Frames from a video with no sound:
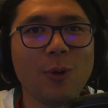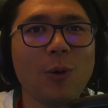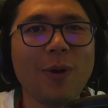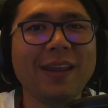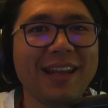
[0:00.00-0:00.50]
the
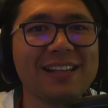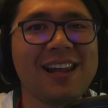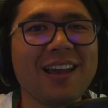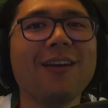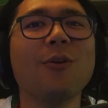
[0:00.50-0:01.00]
win-win
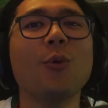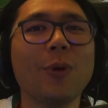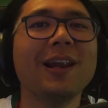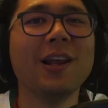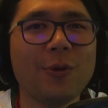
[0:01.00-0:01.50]
is like
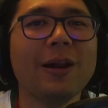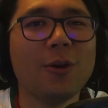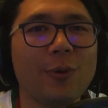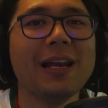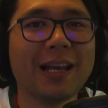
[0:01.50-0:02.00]
really
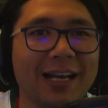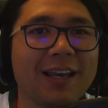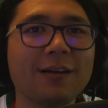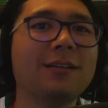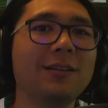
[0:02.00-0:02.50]
really really
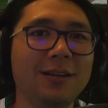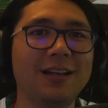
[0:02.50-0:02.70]
clear.